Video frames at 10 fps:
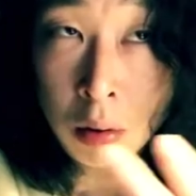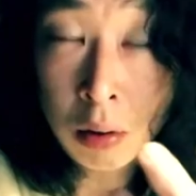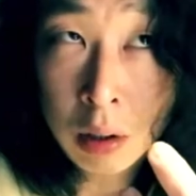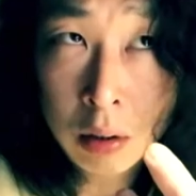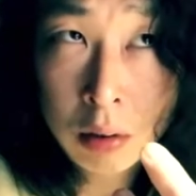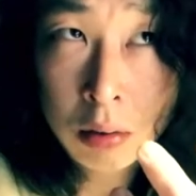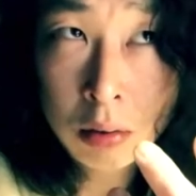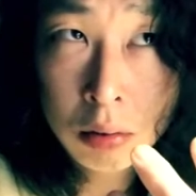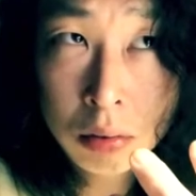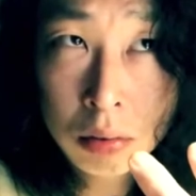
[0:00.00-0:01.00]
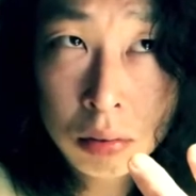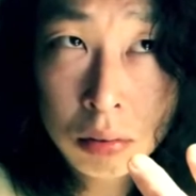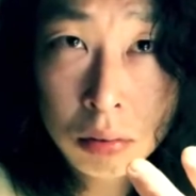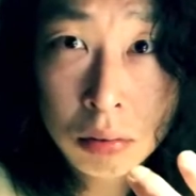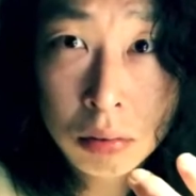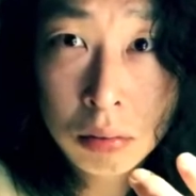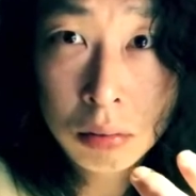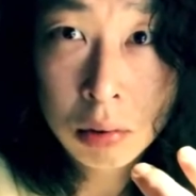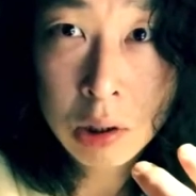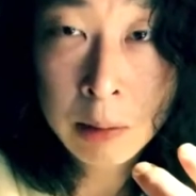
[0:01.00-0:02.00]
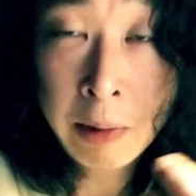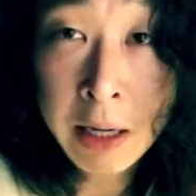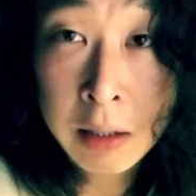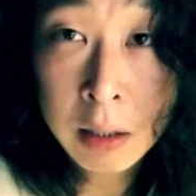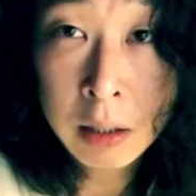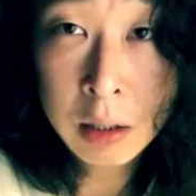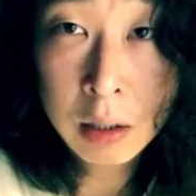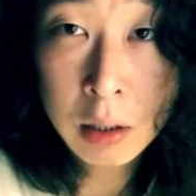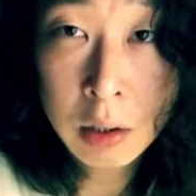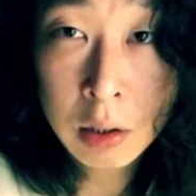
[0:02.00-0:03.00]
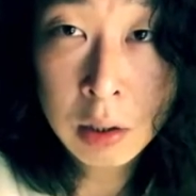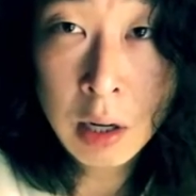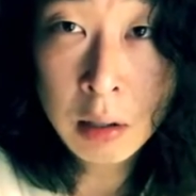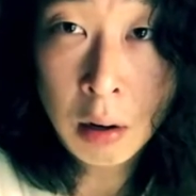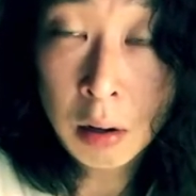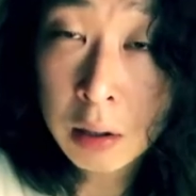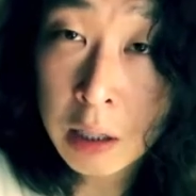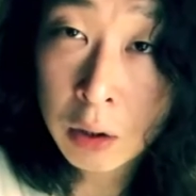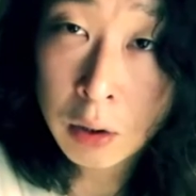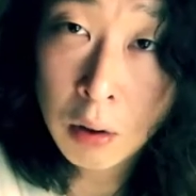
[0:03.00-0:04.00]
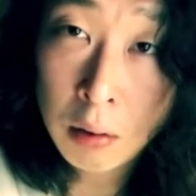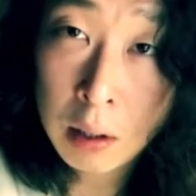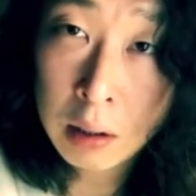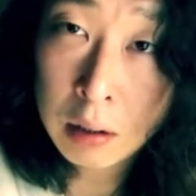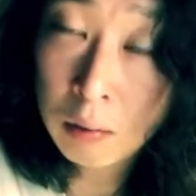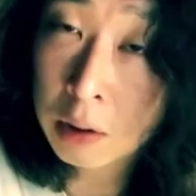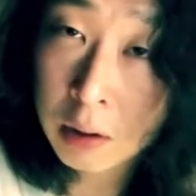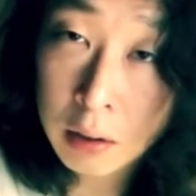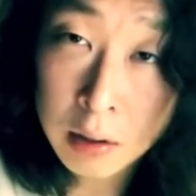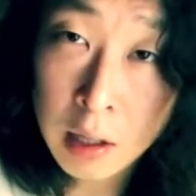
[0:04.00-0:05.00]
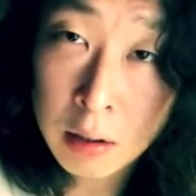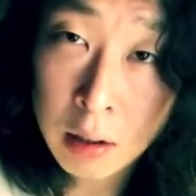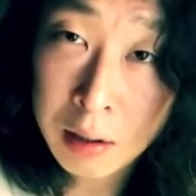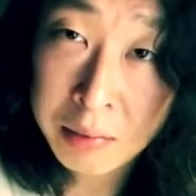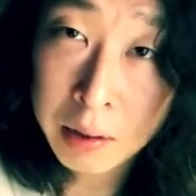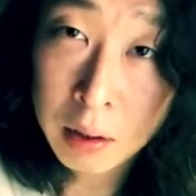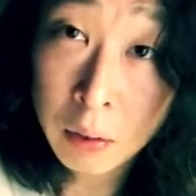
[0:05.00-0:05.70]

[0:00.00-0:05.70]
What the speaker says: like space is standard. I don't know like what's the standard, but